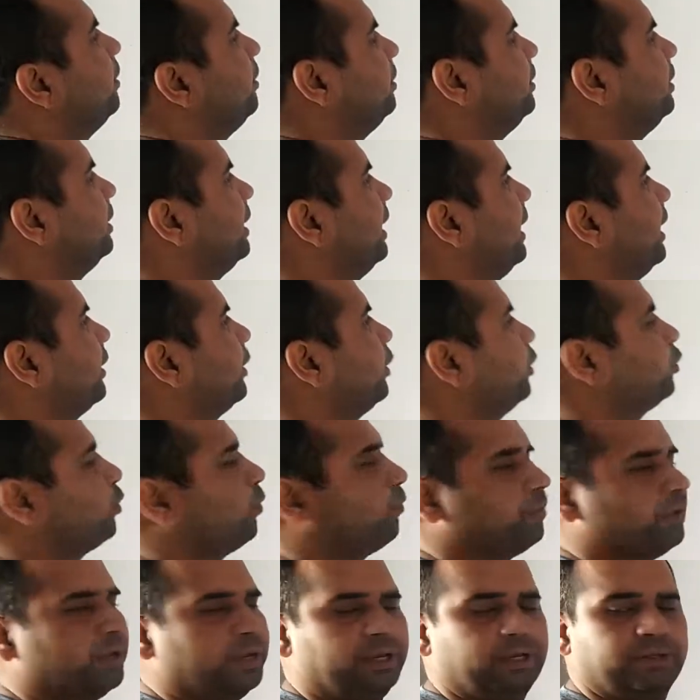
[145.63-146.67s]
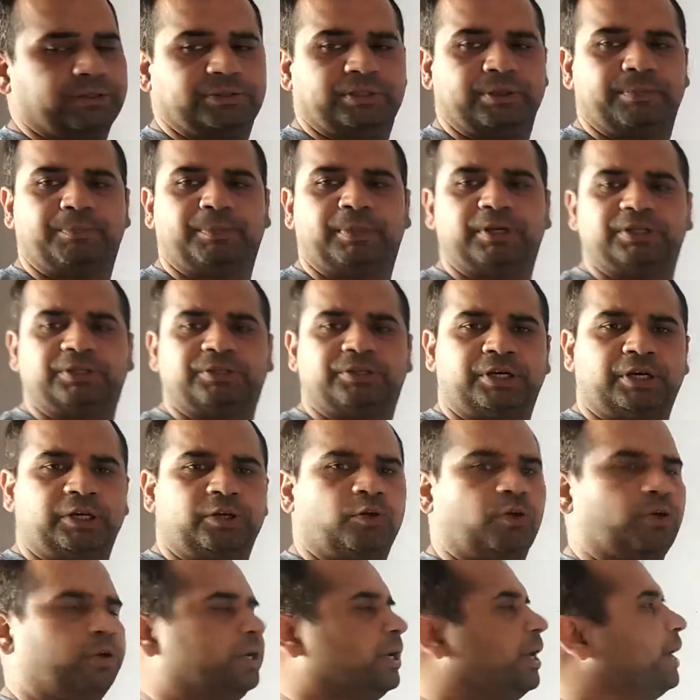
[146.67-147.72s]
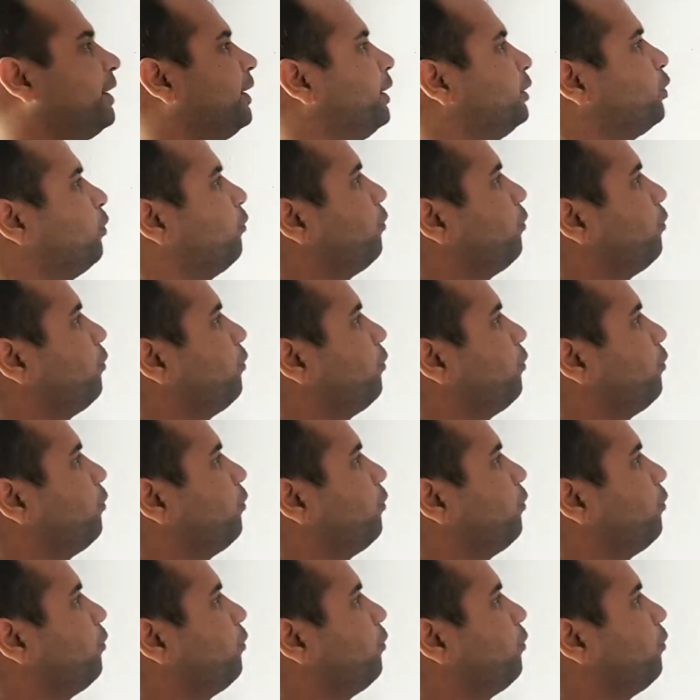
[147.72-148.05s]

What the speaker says: characters of a simple string or characters of